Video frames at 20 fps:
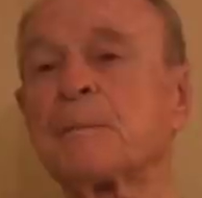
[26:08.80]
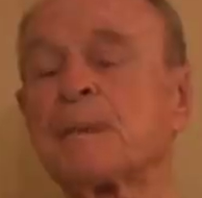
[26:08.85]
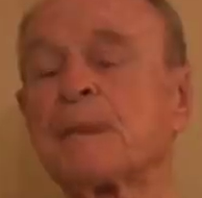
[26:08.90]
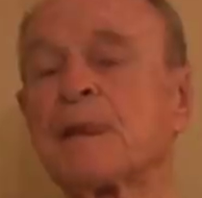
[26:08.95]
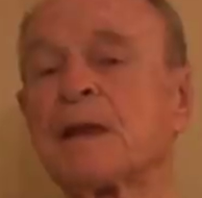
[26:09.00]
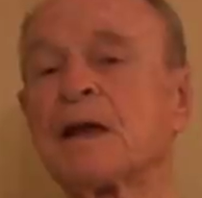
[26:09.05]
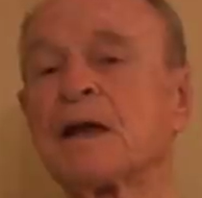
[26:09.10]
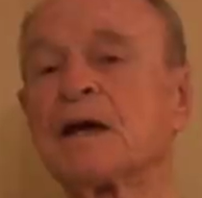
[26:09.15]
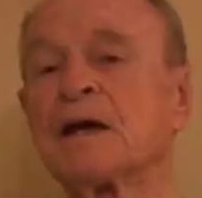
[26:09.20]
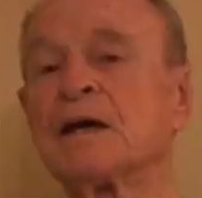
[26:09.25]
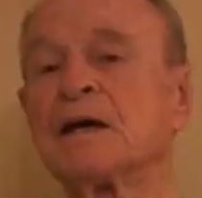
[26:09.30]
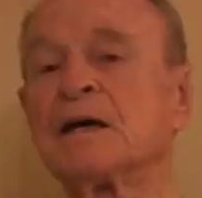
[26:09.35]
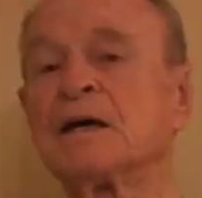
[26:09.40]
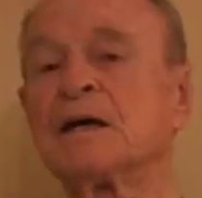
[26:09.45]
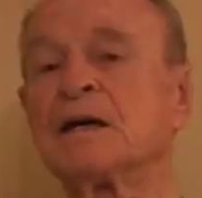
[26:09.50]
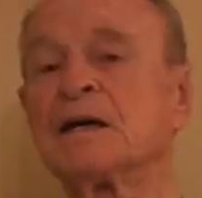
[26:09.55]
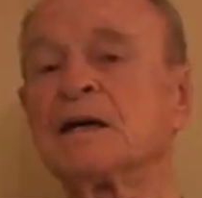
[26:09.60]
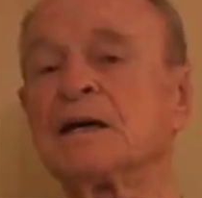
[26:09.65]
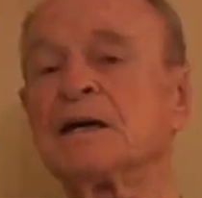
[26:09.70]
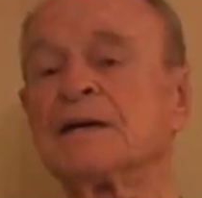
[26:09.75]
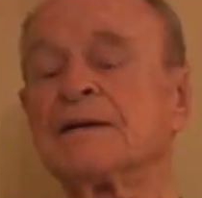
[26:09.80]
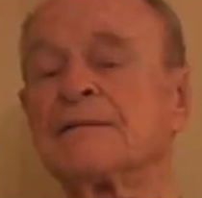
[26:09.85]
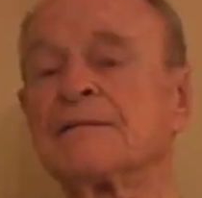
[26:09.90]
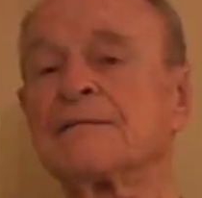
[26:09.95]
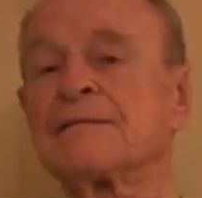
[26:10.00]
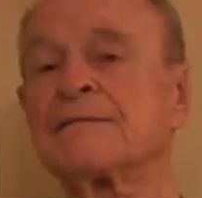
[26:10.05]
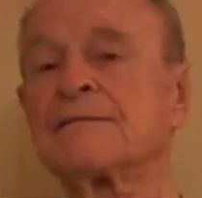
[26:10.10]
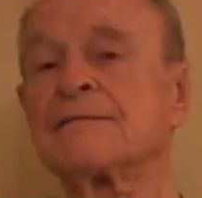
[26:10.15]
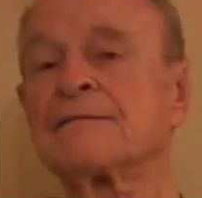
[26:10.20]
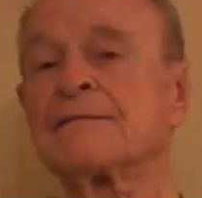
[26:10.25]

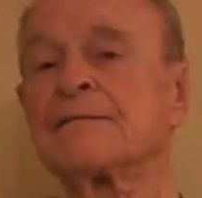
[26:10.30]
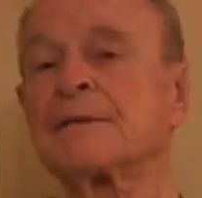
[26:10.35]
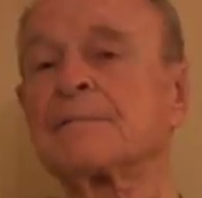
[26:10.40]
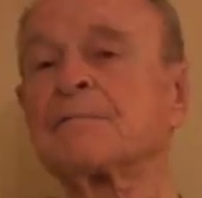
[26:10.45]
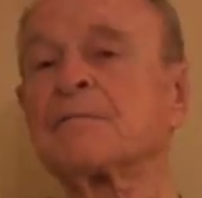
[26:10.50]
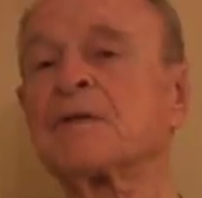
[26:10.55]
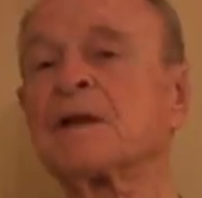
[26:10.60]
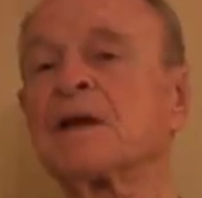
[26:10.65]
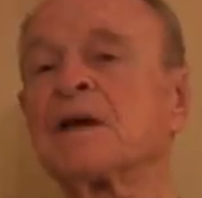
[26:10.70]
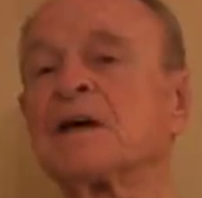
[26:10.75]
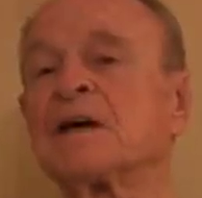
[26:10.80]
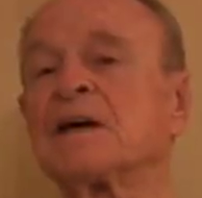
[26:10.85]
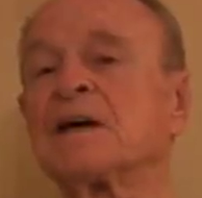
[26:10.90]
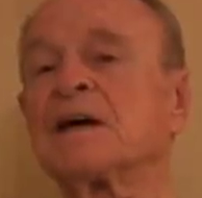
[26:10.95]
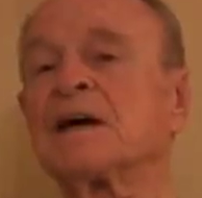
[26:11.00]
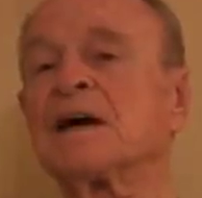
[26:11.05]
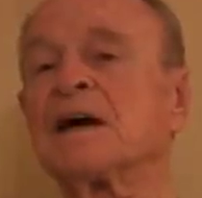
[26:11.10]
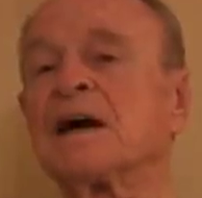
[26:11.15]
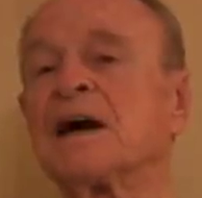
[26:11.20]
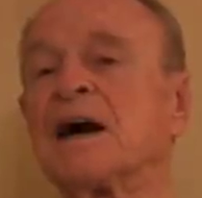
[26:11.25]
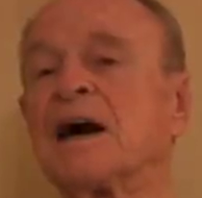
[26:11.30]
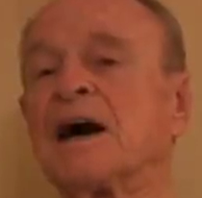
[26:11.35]
Nobody speaks.